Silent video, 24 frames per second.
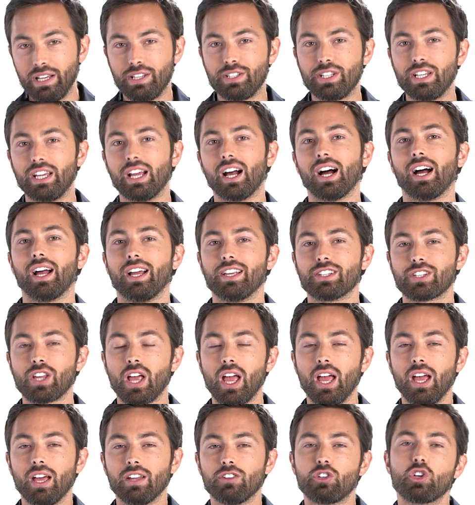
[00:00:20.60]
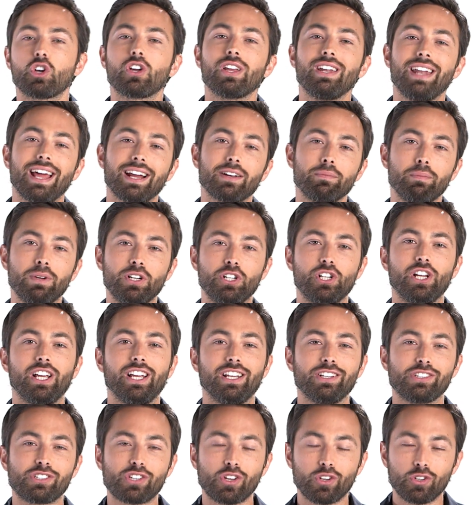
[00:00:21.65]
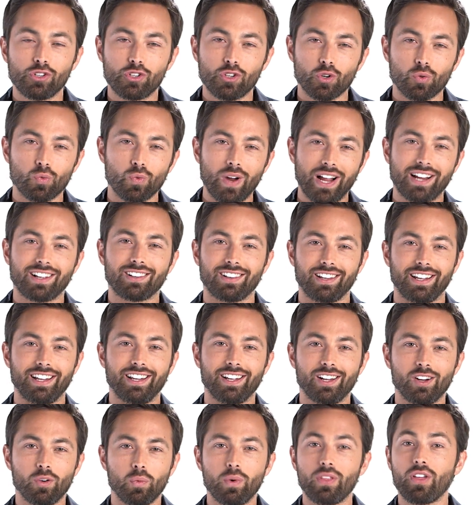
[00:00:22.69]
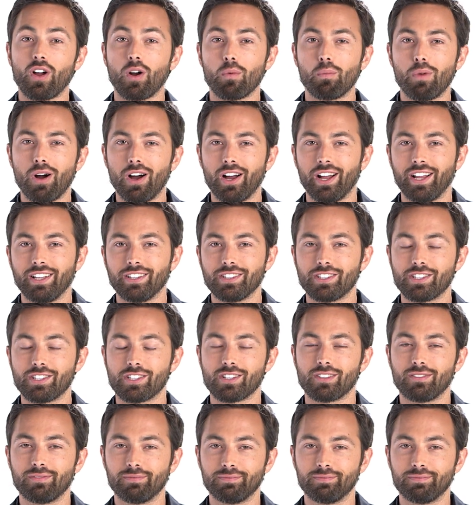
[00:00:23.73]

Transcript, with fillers: BCIs, to connect machines directly with our minds.